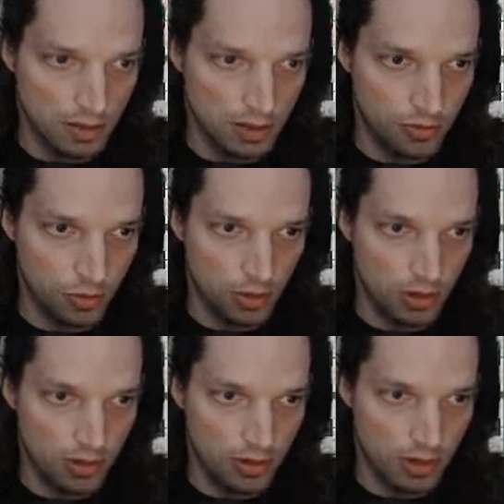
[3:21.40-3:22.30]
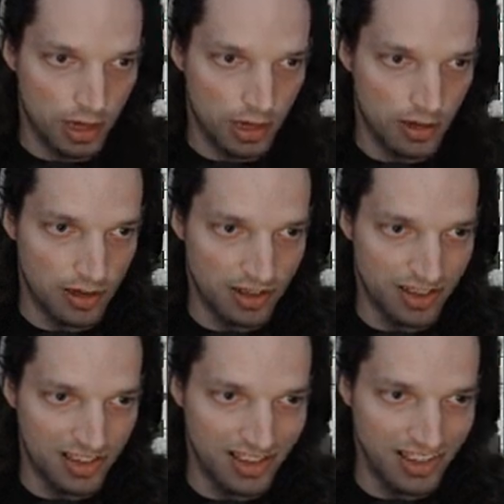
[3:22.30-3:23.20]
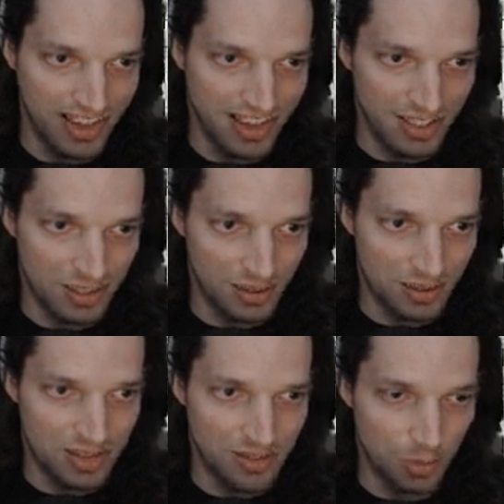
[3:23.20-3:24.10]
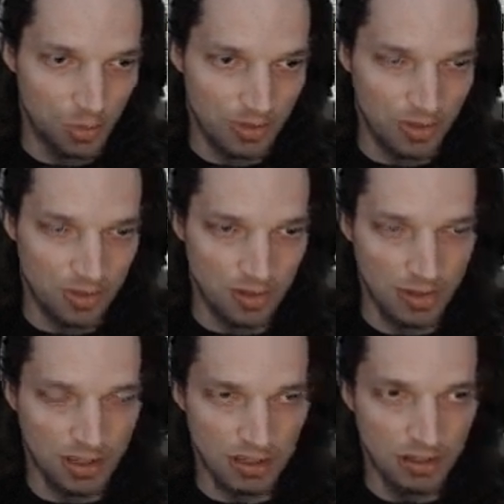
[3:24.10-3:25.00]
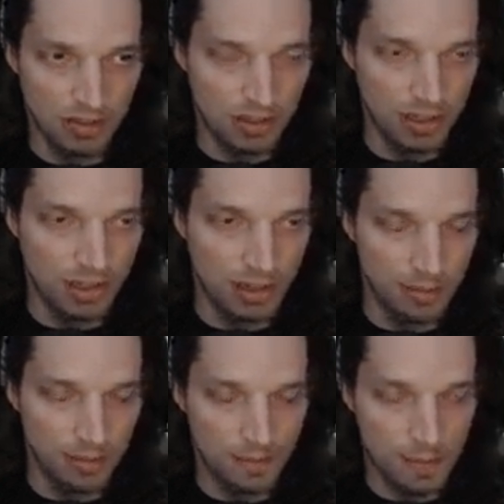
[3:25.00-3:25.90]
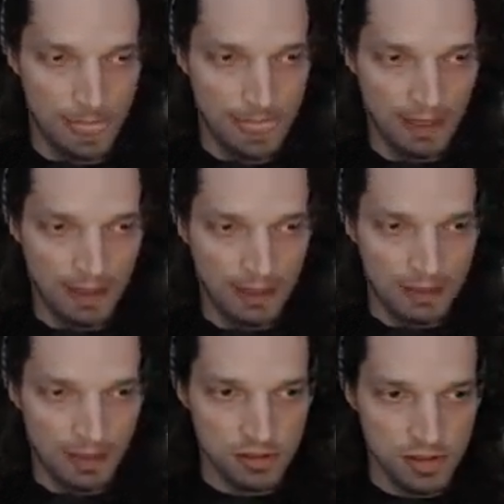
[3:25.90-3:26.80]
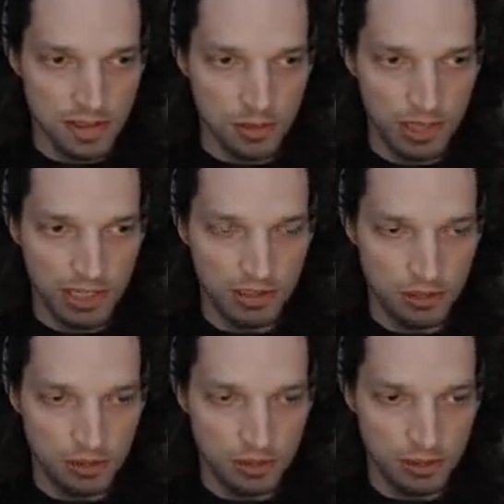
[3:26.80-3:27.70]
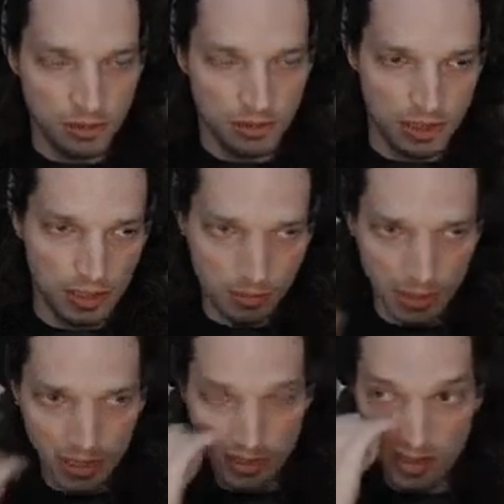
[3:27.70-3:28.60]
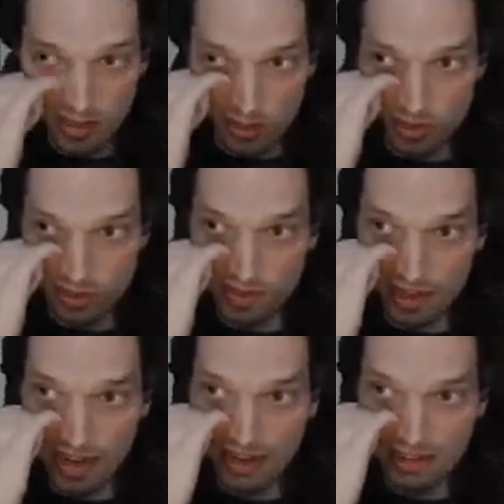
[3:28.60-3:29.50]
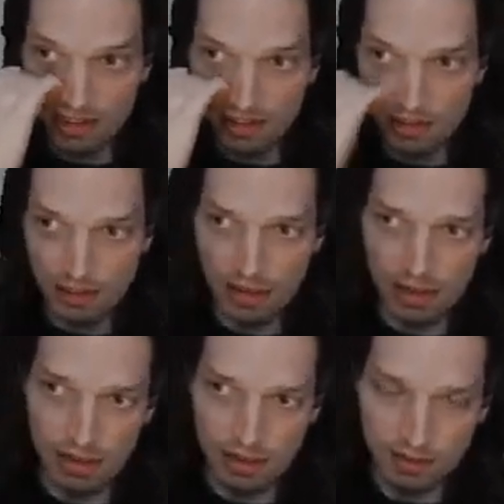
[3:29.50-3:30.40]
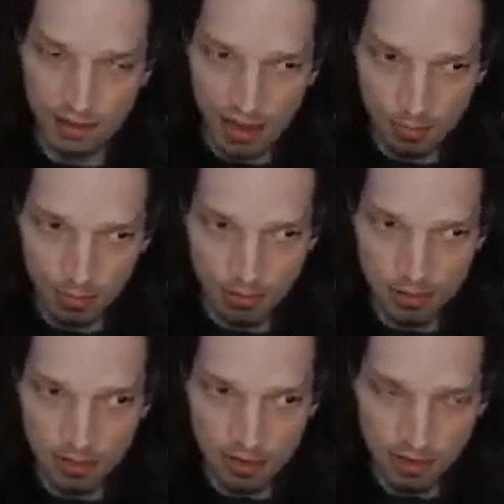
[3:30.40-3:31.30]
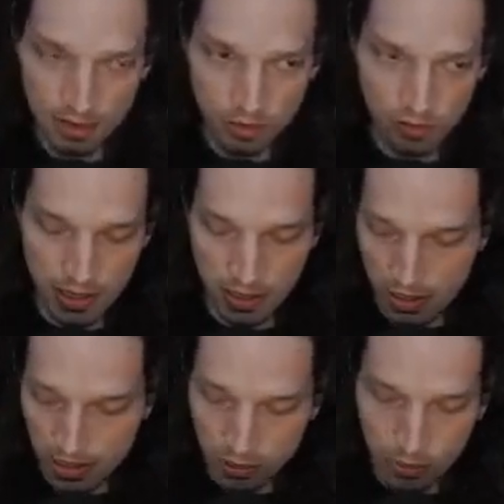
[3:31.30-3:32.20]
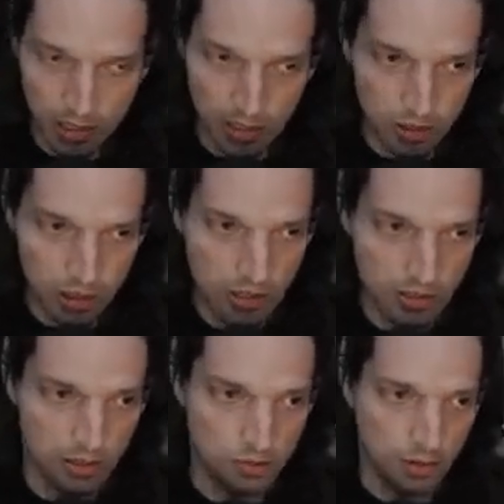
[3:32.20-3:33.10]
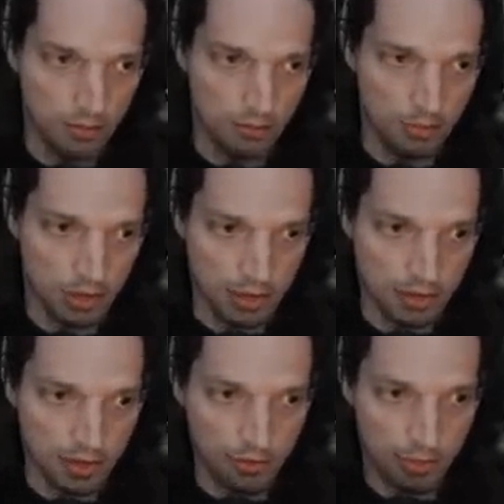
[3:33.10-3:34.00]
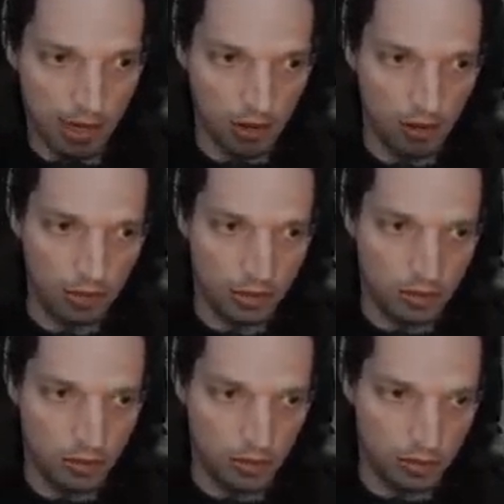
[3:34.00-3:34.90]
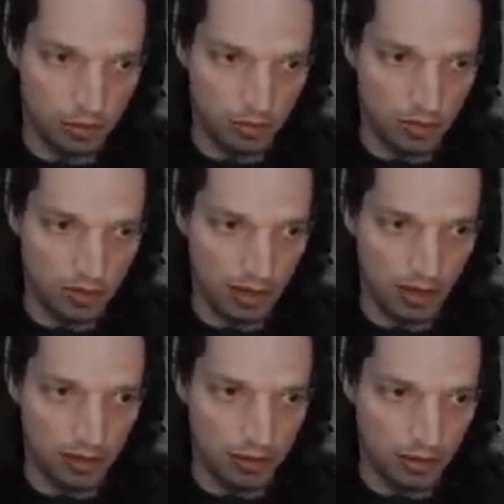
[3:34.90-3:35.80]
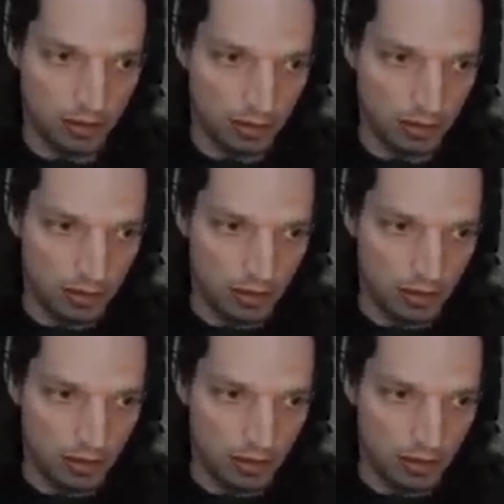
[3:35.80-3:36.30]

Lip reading: C4, okay. So C4 is the starting note. The other thing we need to do is, because these are sustained samples, essentially, is we need to change this from percussive back over to the standard